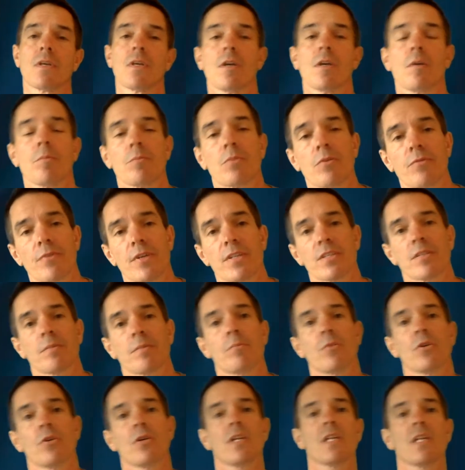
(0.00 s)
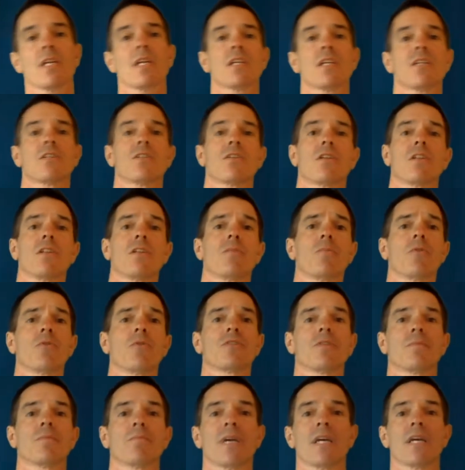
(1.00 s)
Professor Mernig has done the most
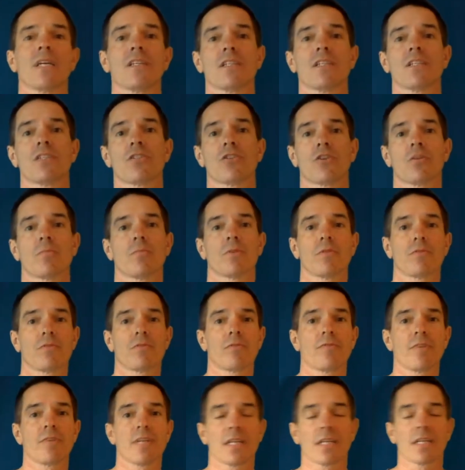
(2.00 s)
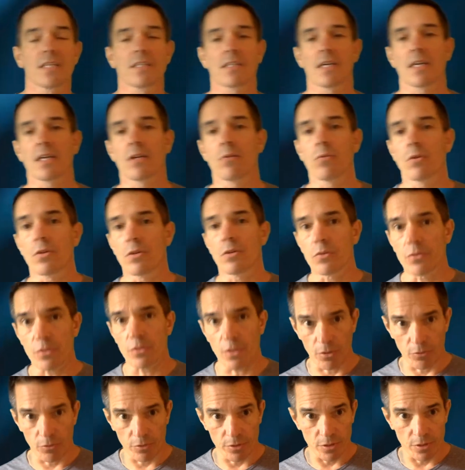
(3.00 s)
amazing job of revealing Taekwondo's
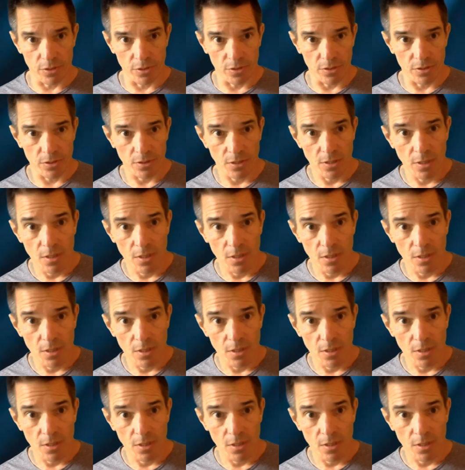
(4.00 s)
origins.